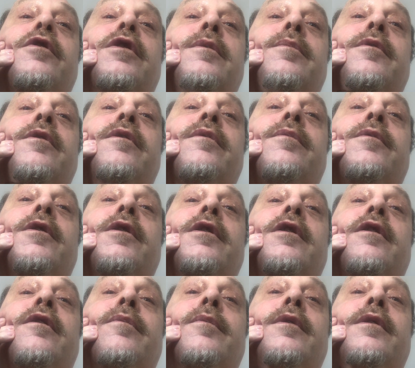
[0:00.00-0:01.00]
Japanese
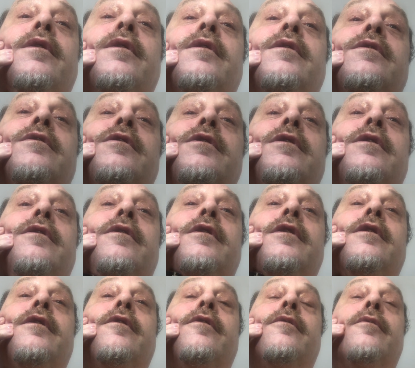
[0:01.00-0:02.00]
products because she
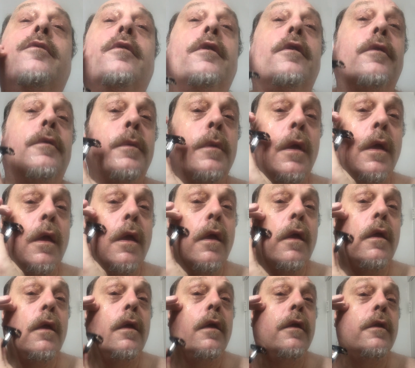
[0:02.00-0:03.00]
thinks, well,
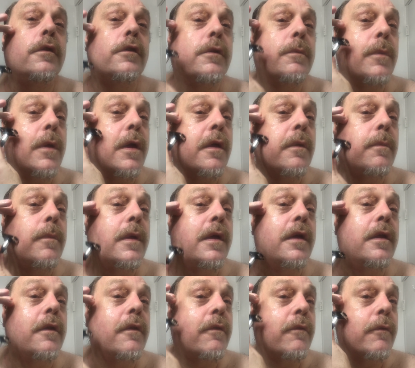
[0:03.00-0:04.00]
Japan
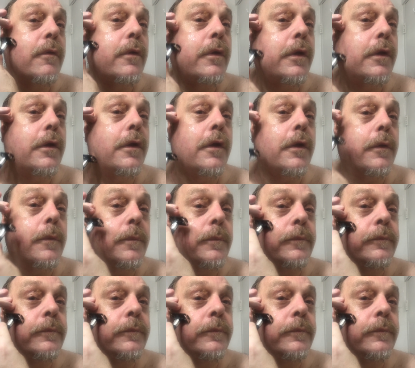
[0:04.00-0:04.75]
made is really good.